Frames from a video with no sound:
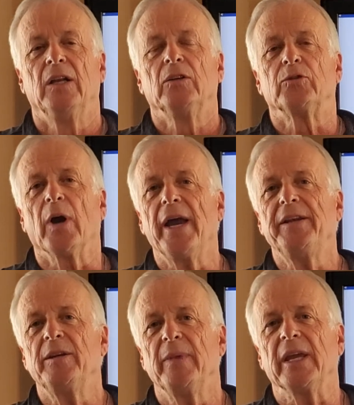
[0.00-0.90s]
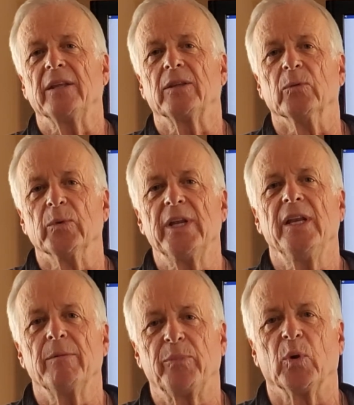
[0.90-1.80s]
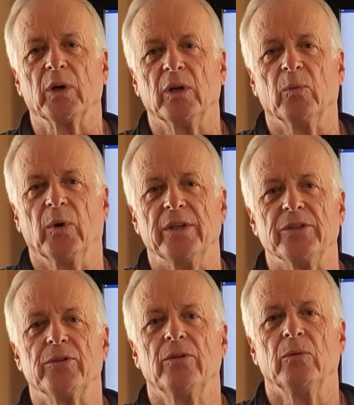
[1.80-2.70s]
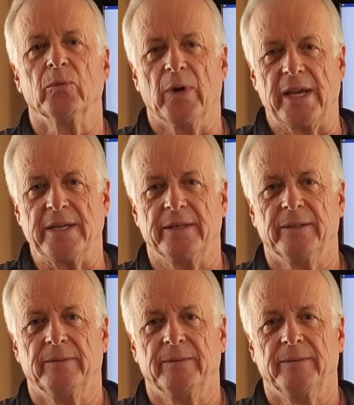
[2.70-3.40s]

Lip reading: Try to make the really important ones right.